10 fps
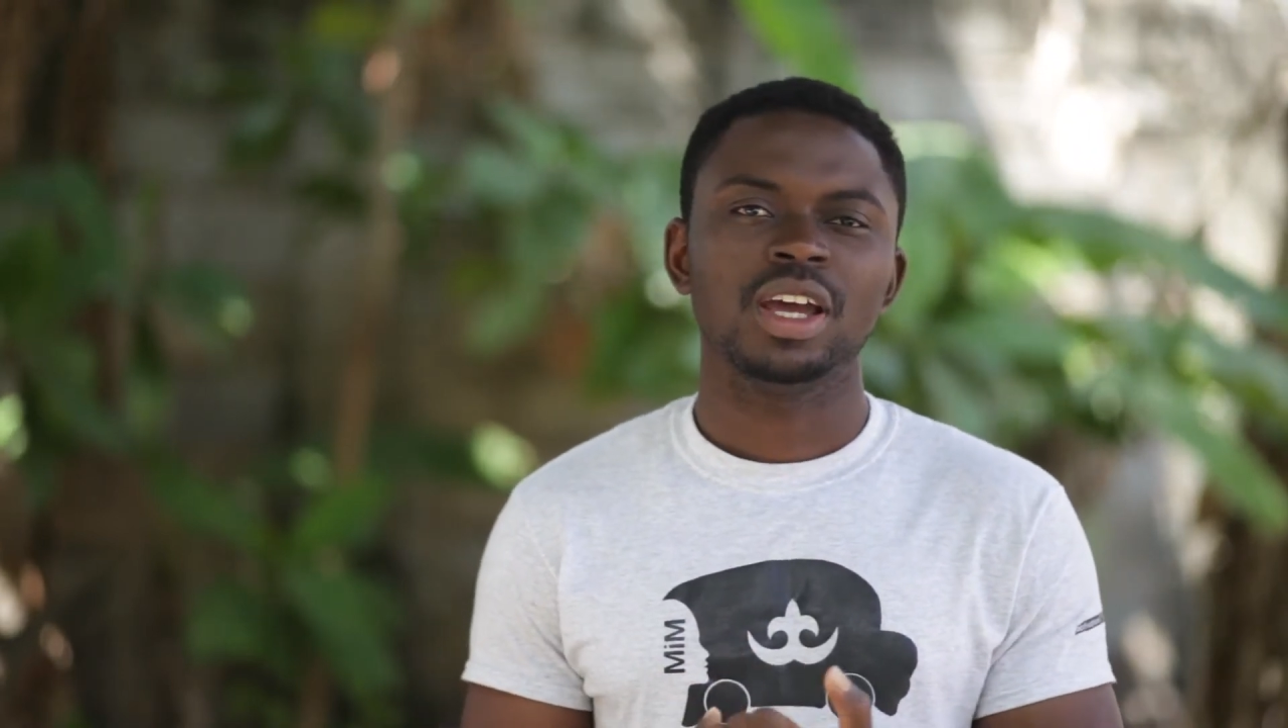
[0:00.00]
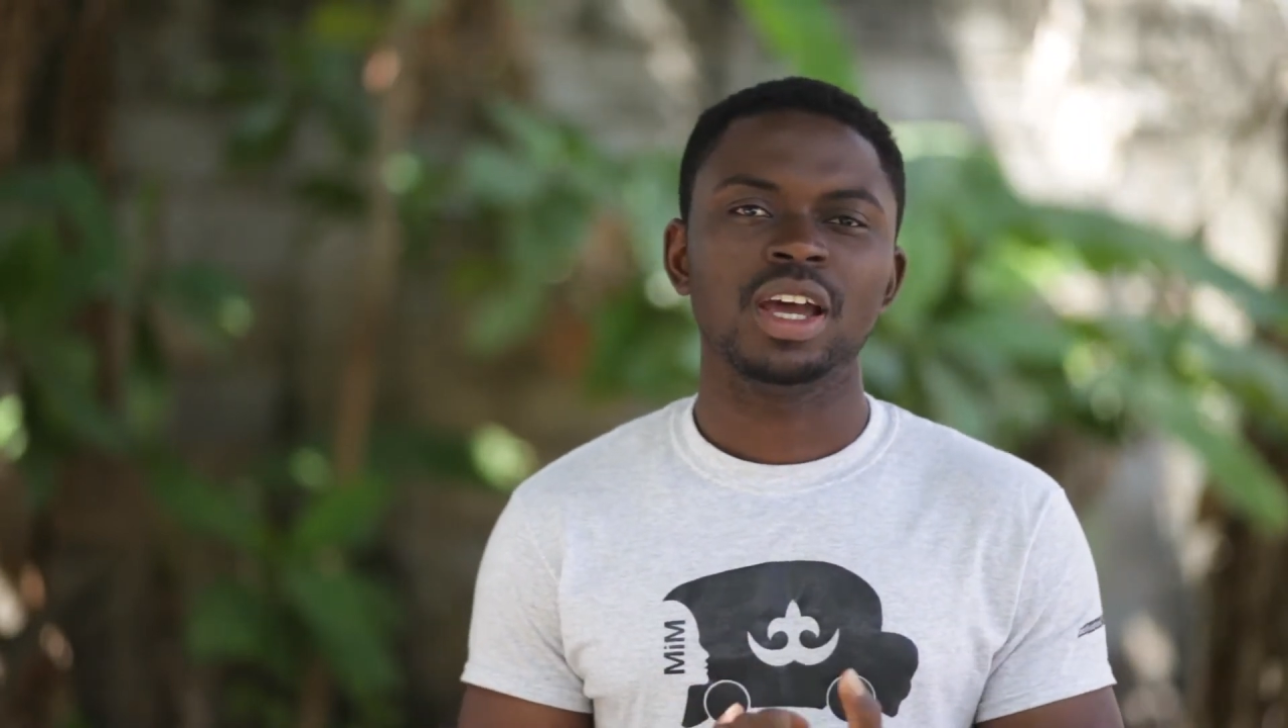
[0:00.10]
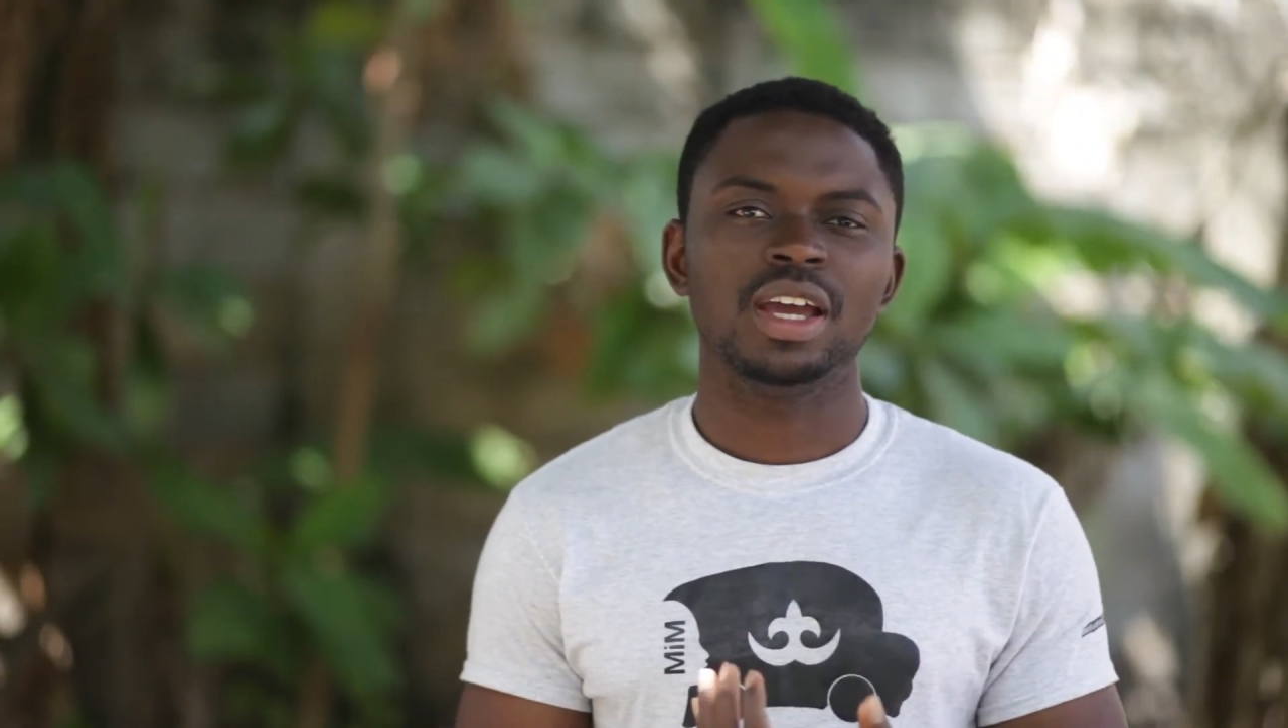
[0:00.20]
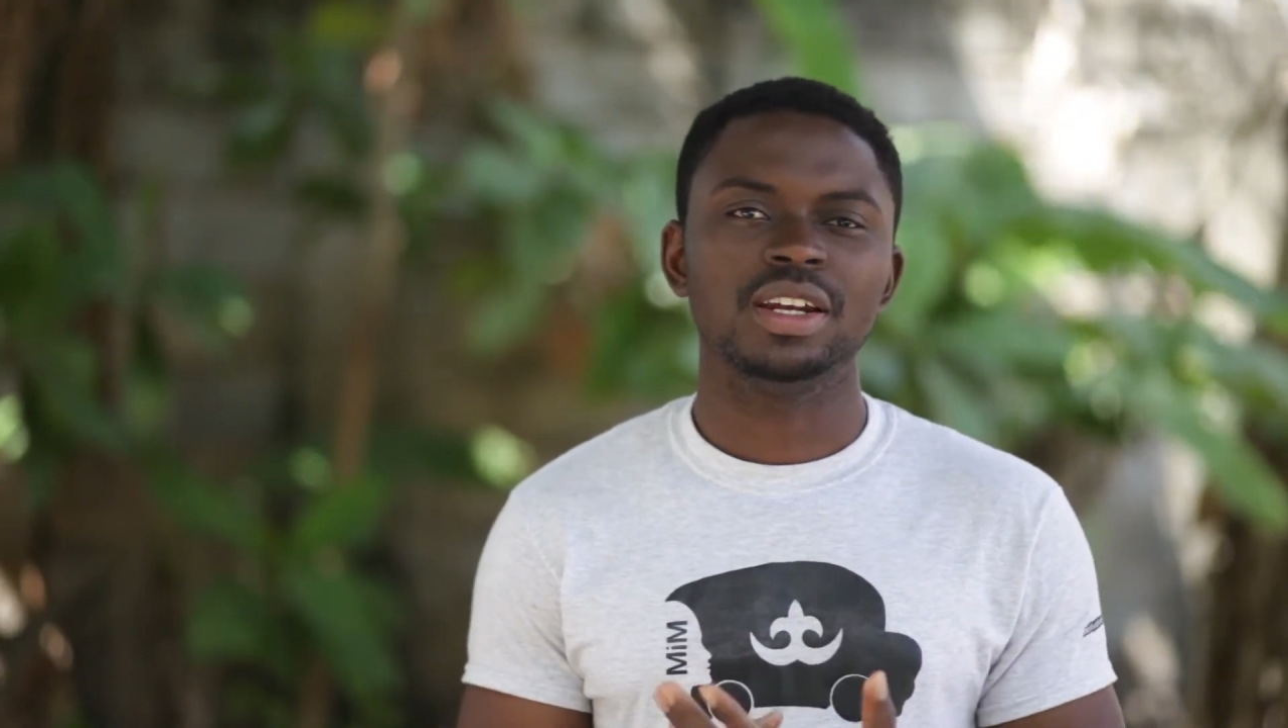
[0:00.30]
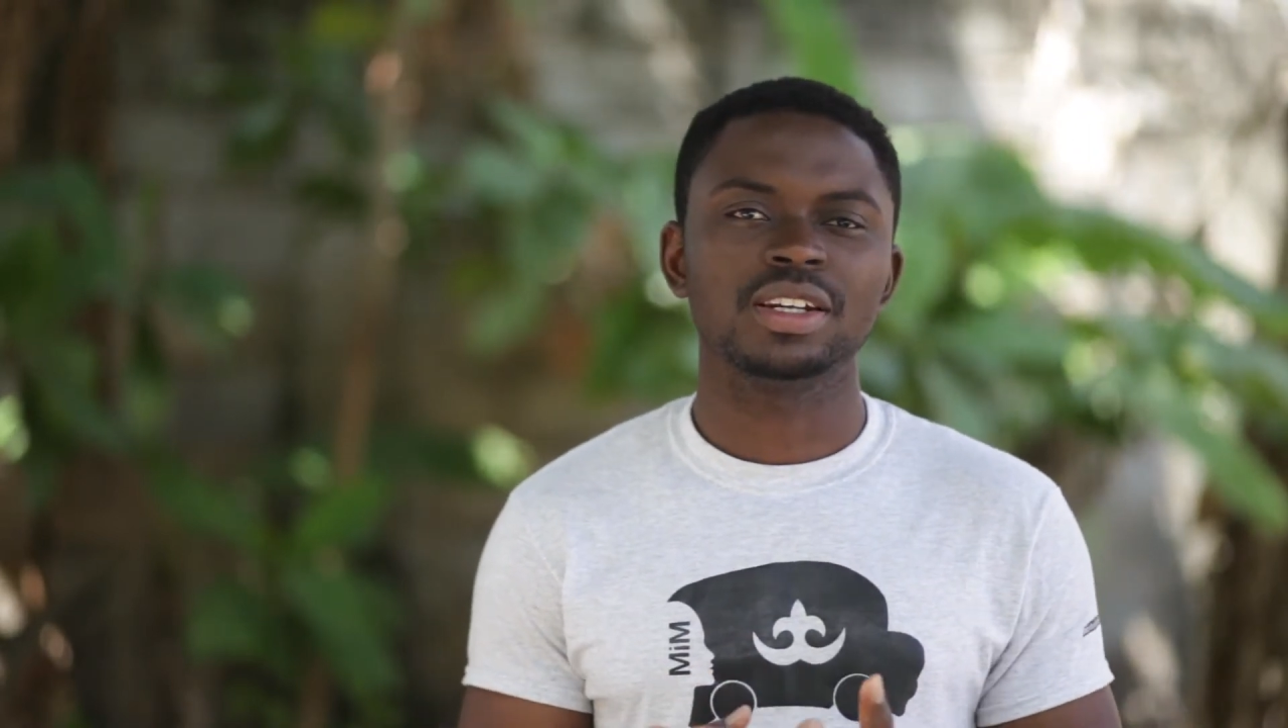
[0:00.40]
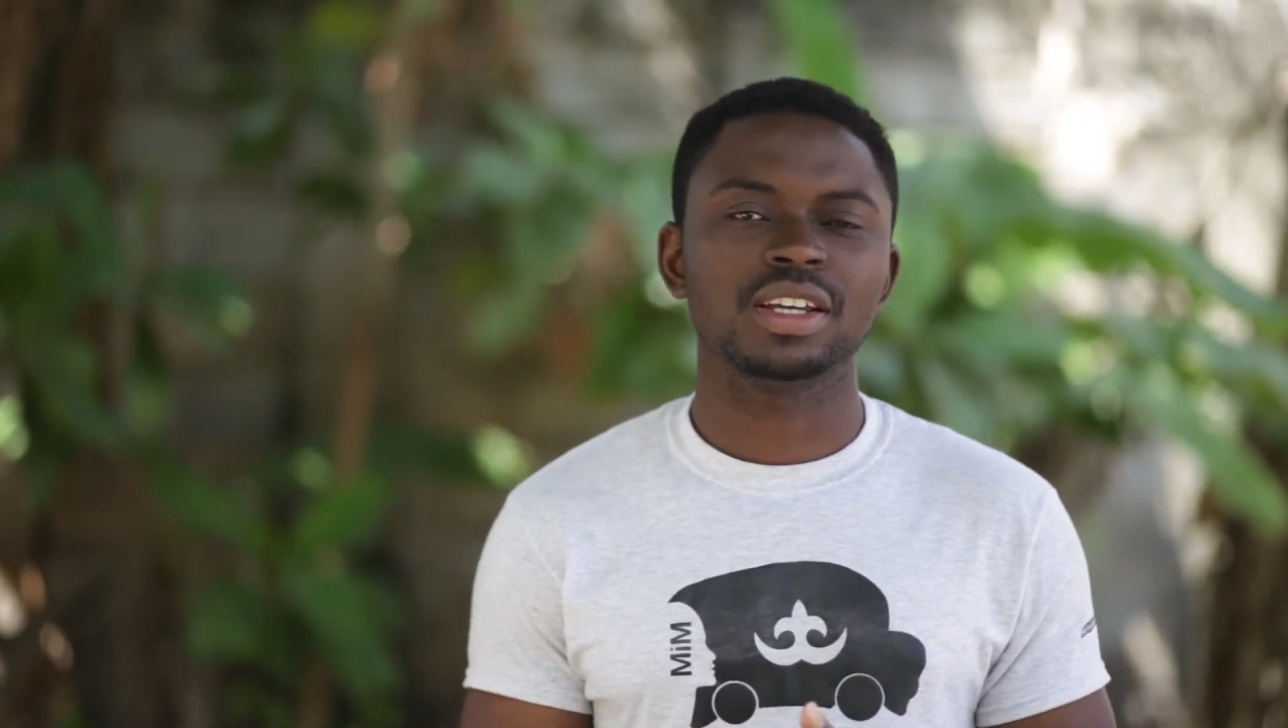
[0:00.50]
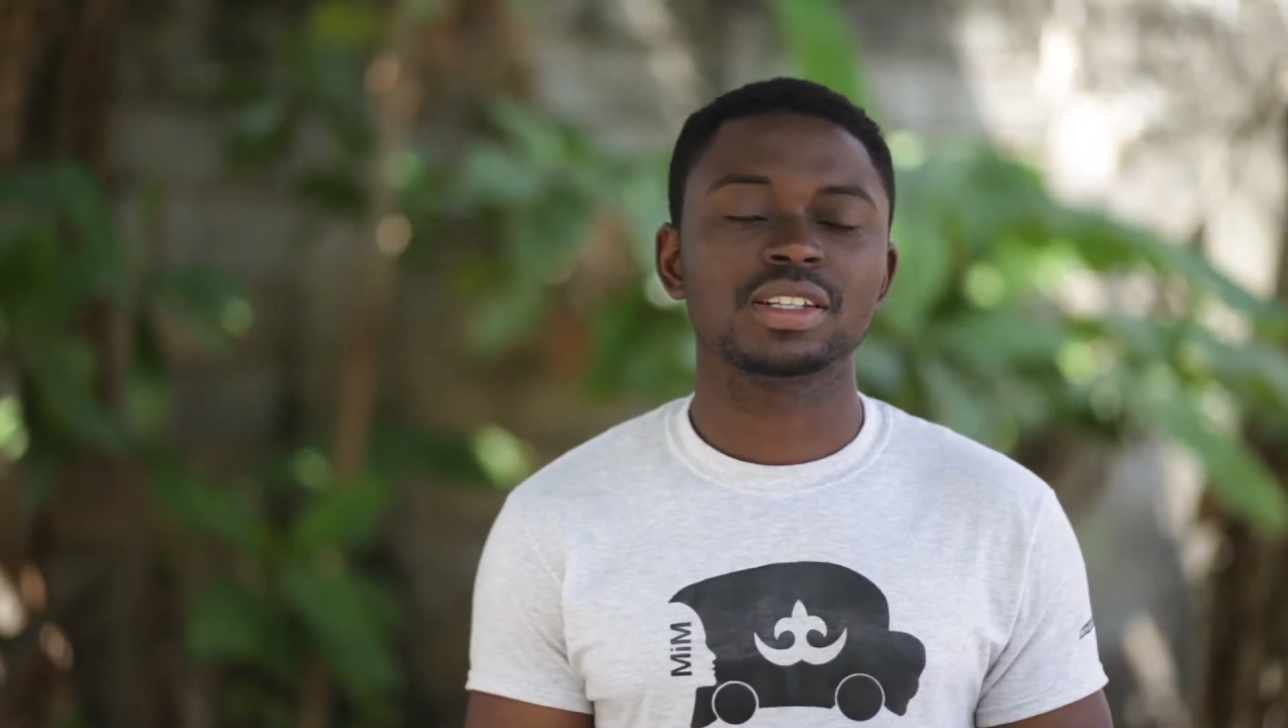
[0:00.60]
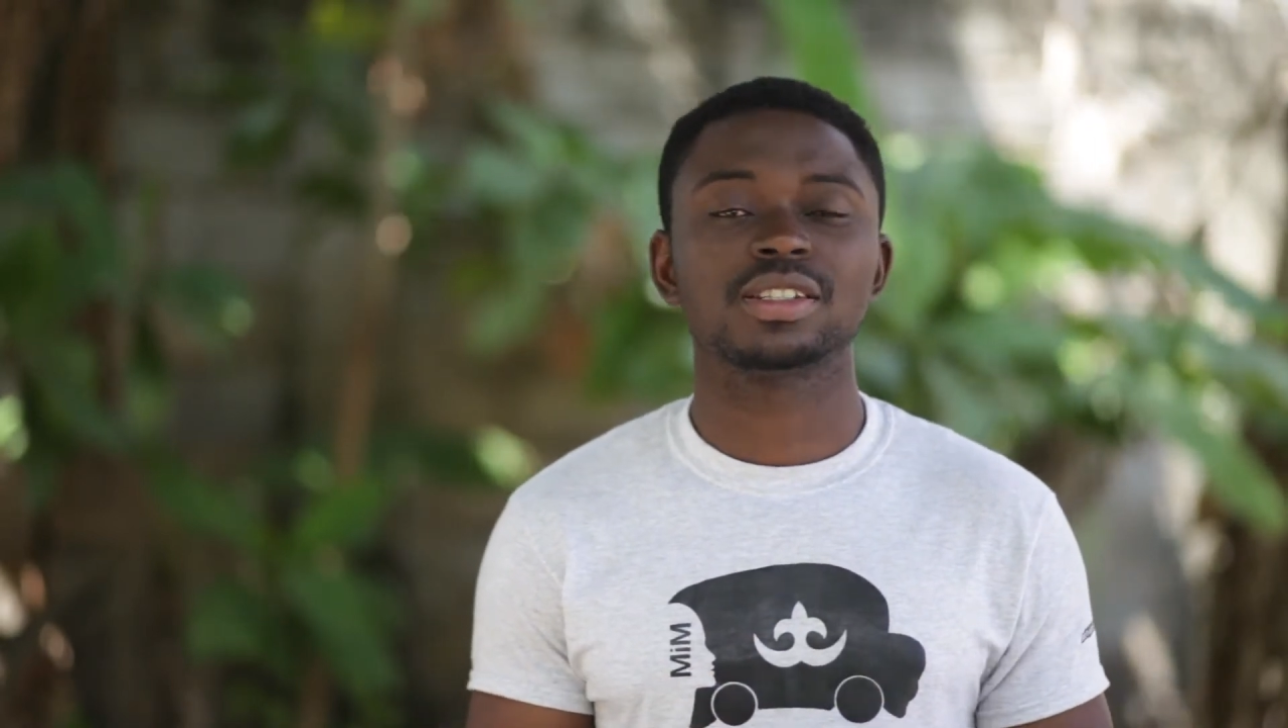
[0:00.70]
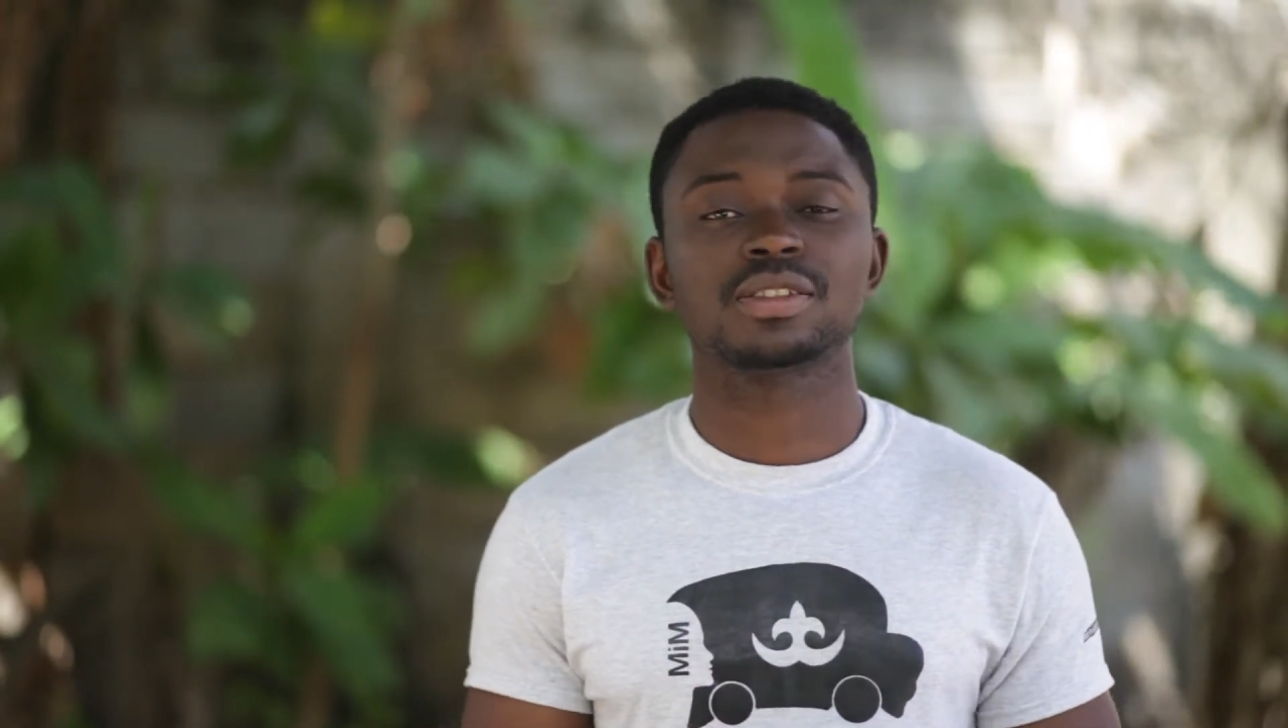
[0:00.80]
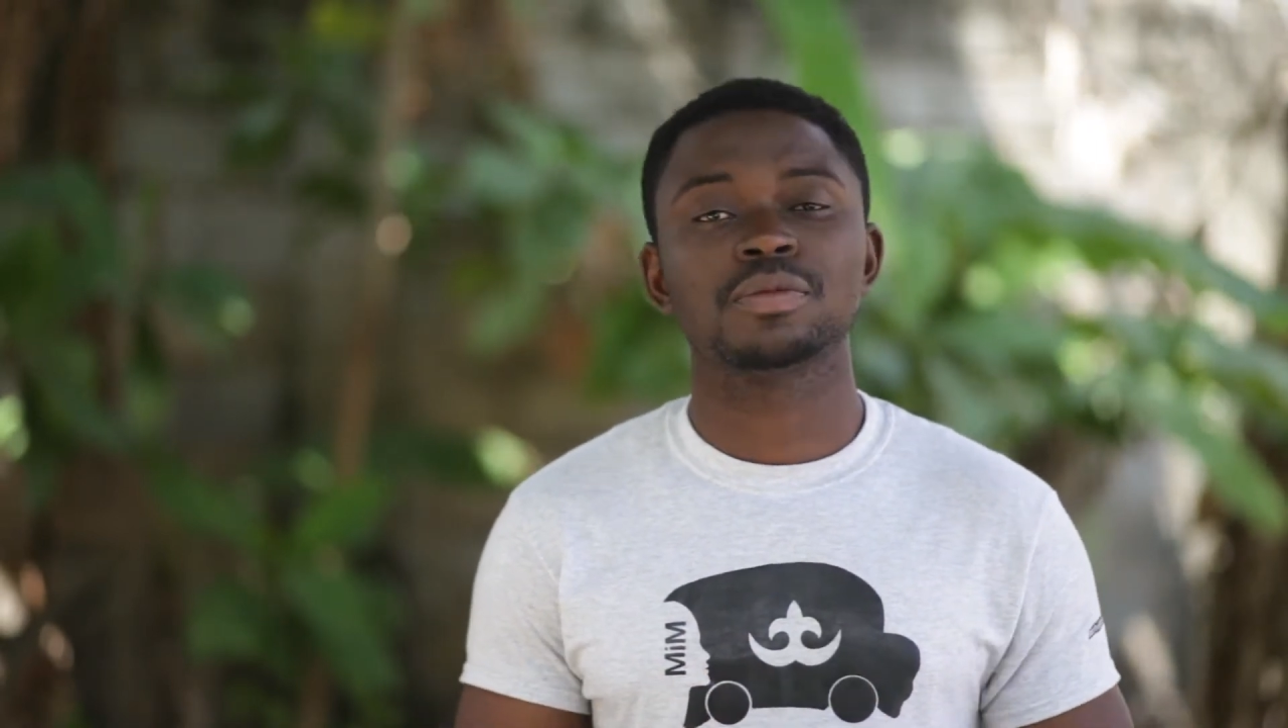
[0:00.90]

and it's